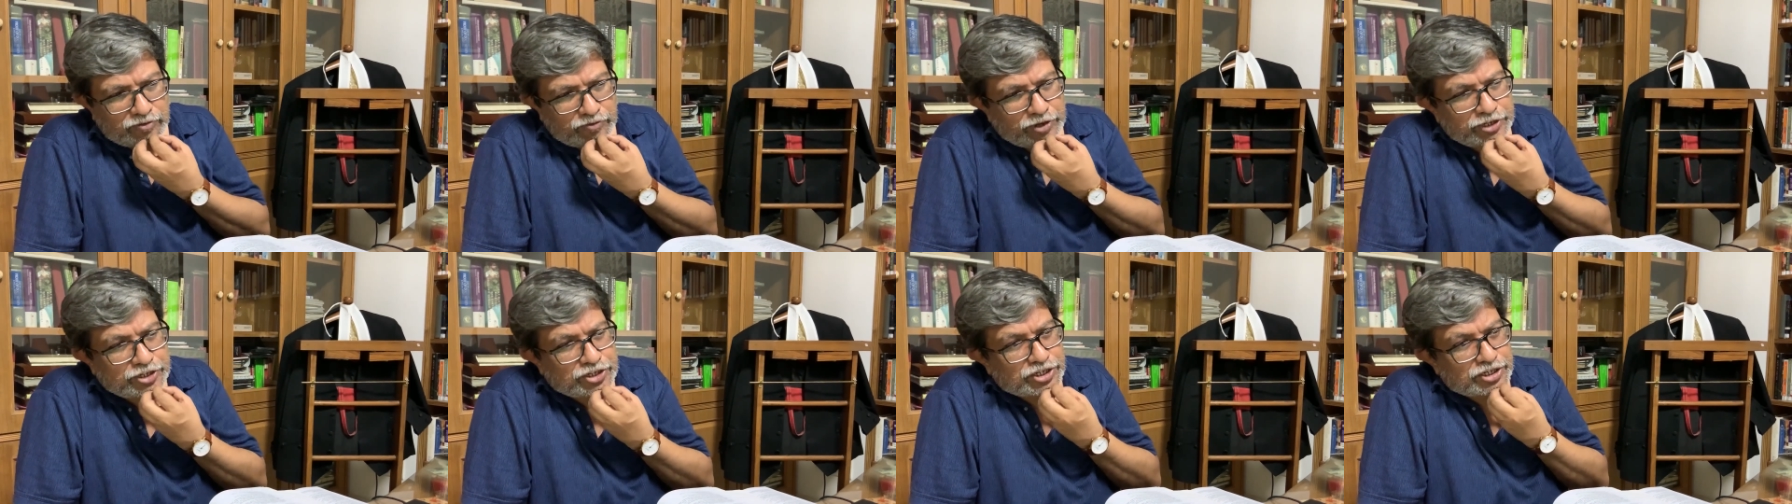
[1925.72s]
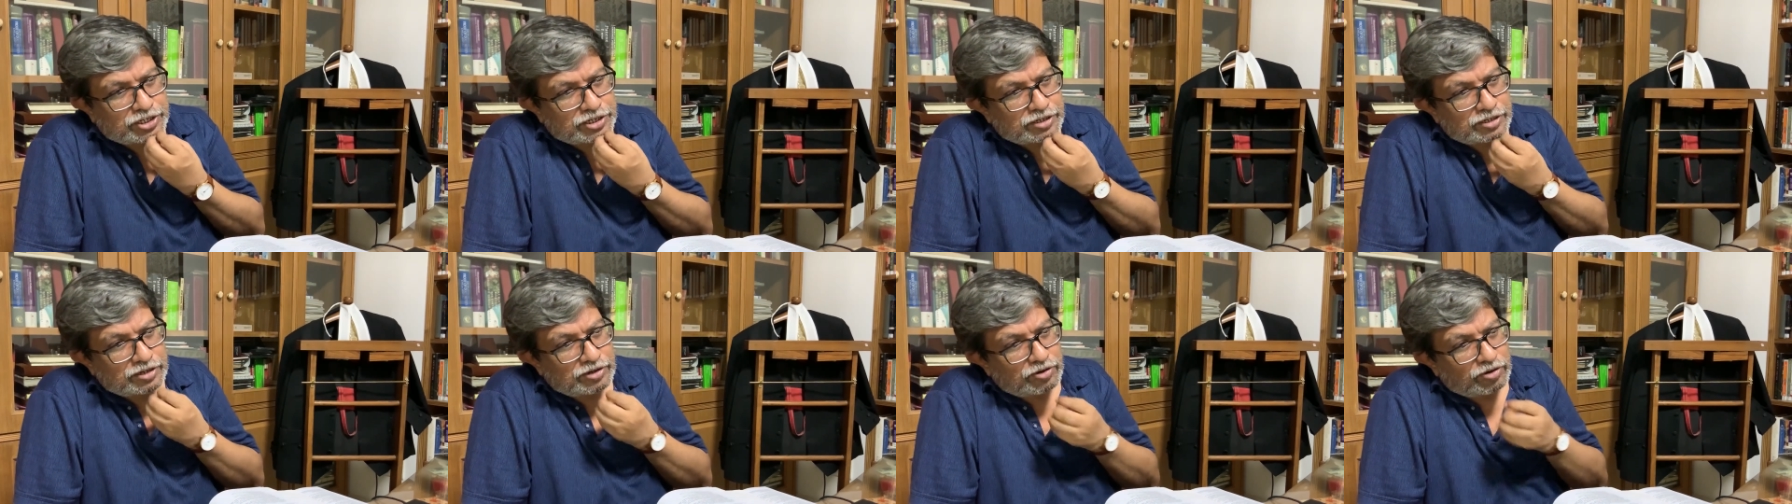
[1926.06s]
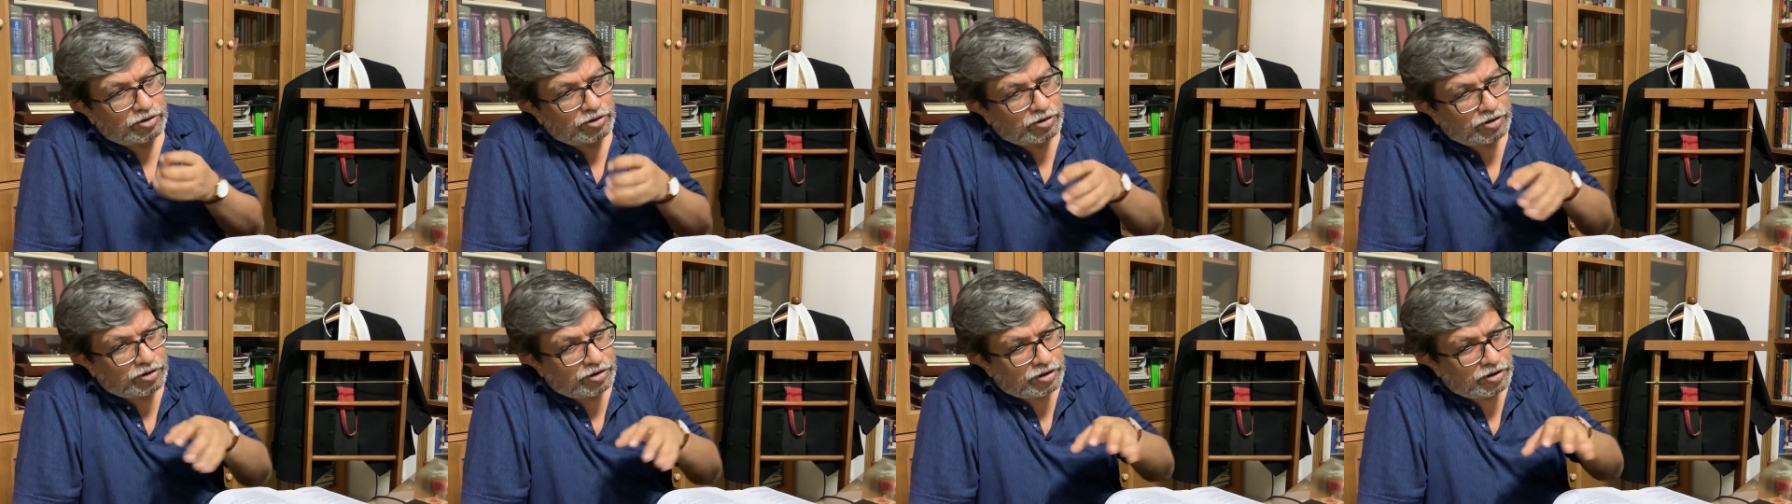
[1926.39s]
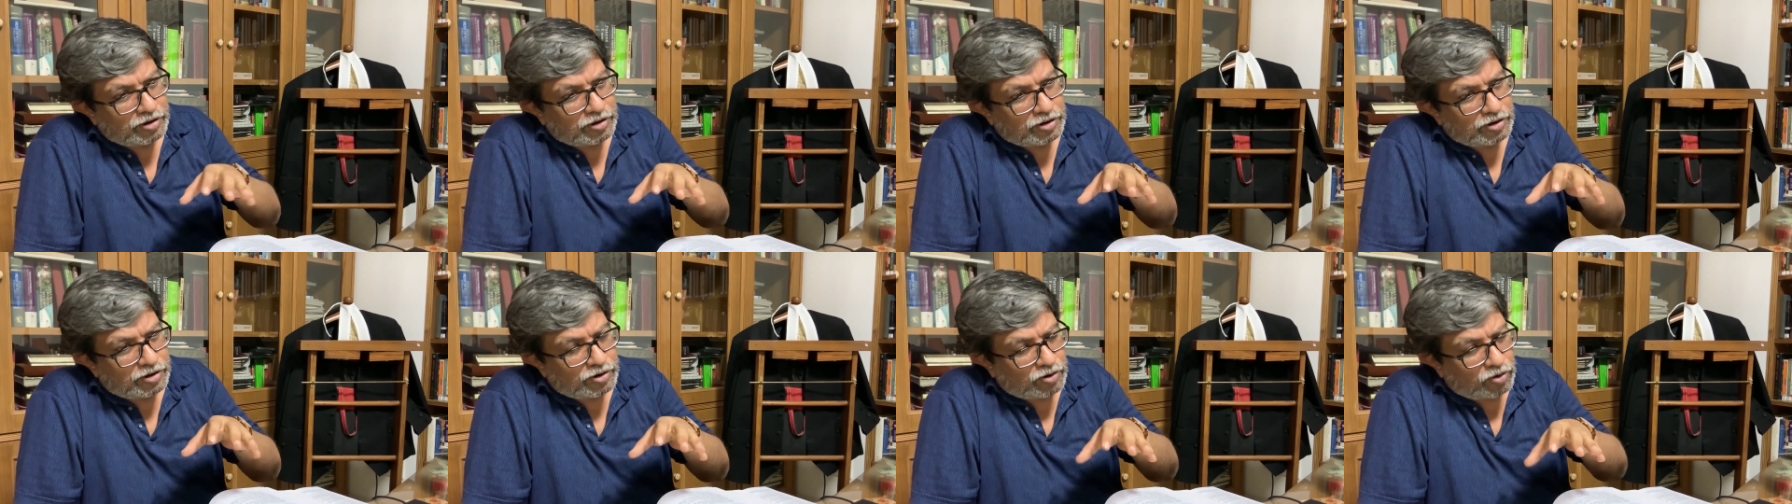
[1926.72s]
which
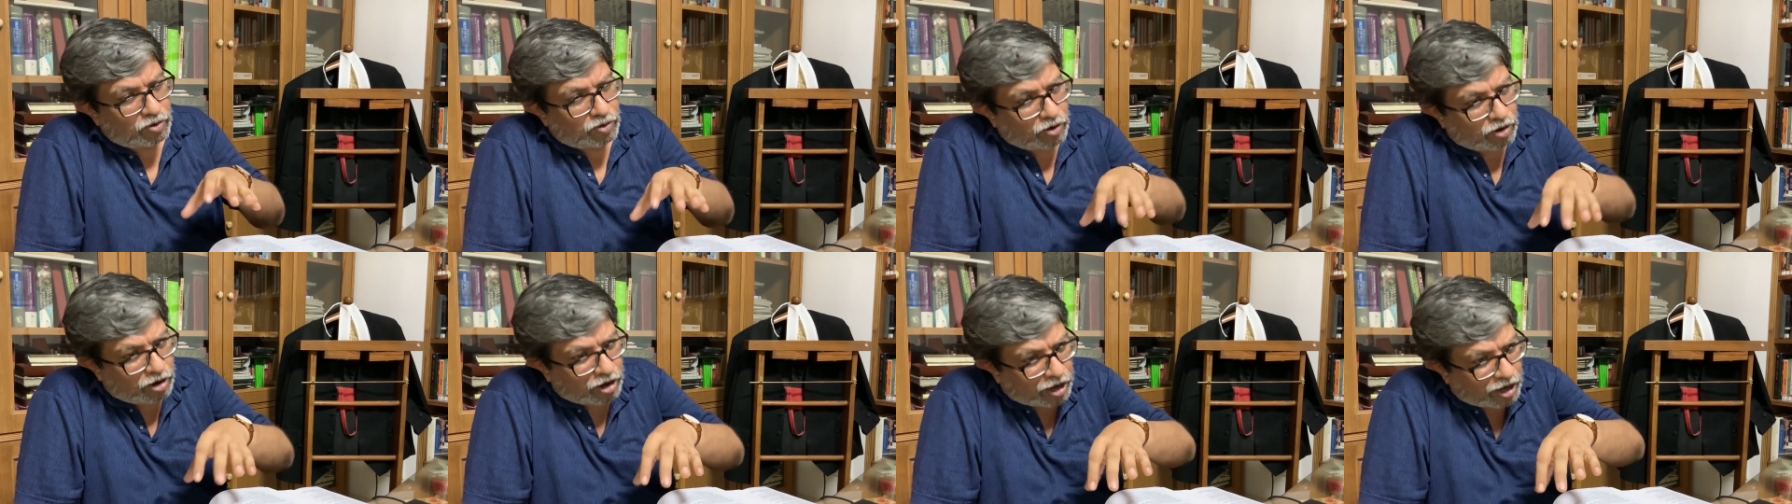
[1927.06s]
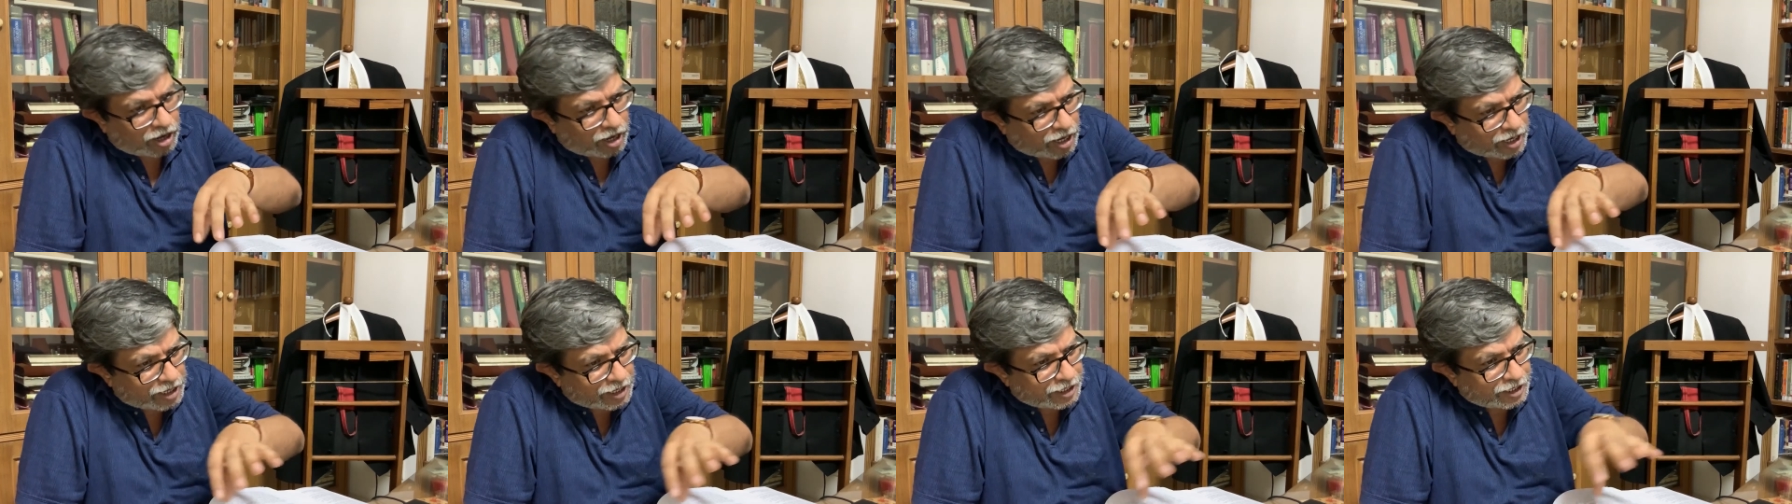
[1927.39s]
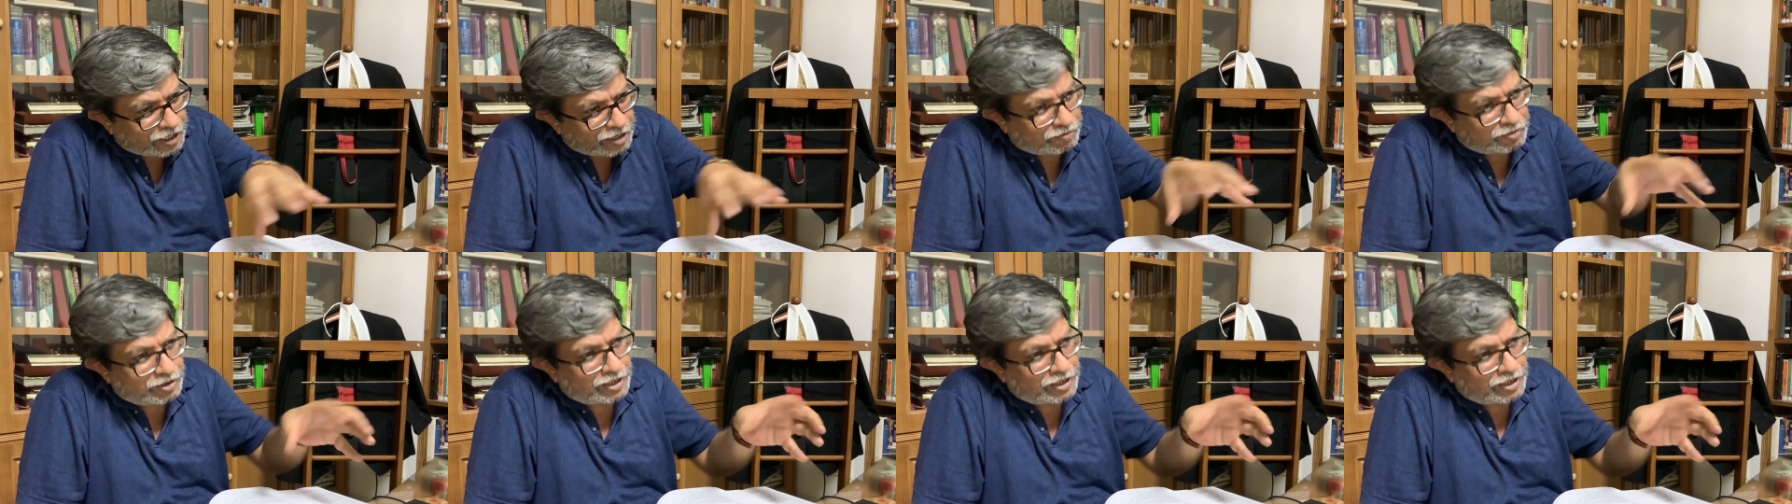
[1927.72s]
are in a